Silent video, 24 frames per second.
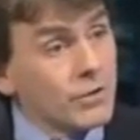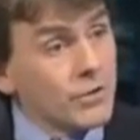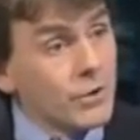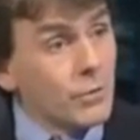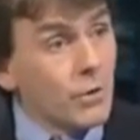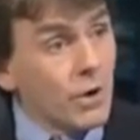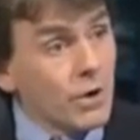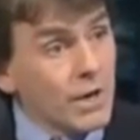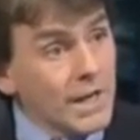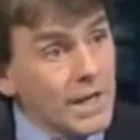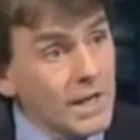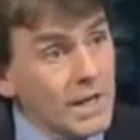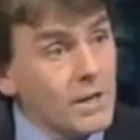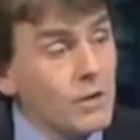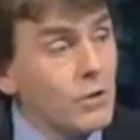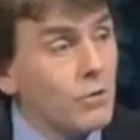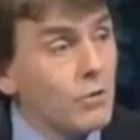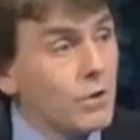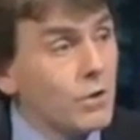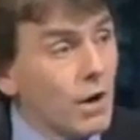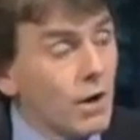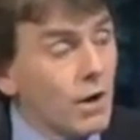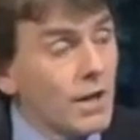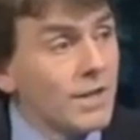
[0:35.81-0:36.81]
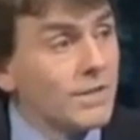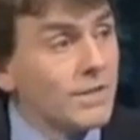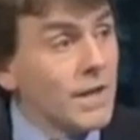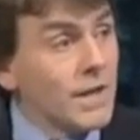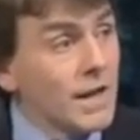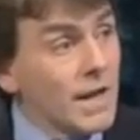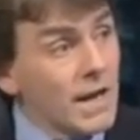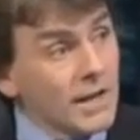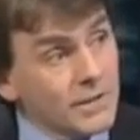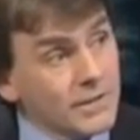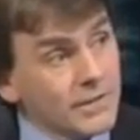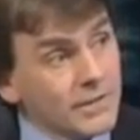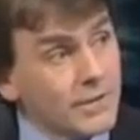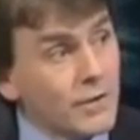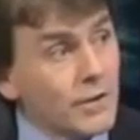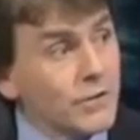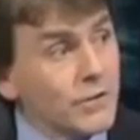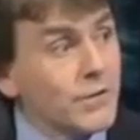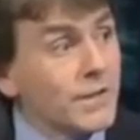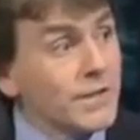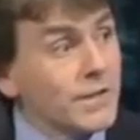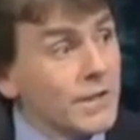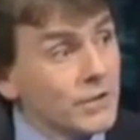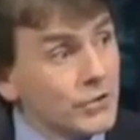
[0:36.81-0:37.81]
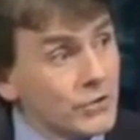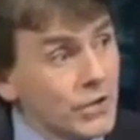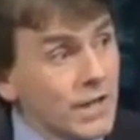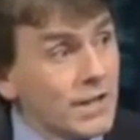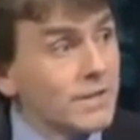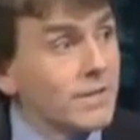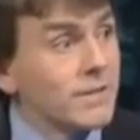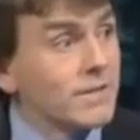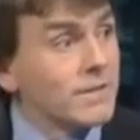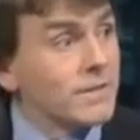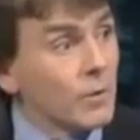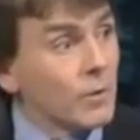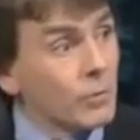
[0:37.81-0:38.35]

to our EU colleagues and discussing the chances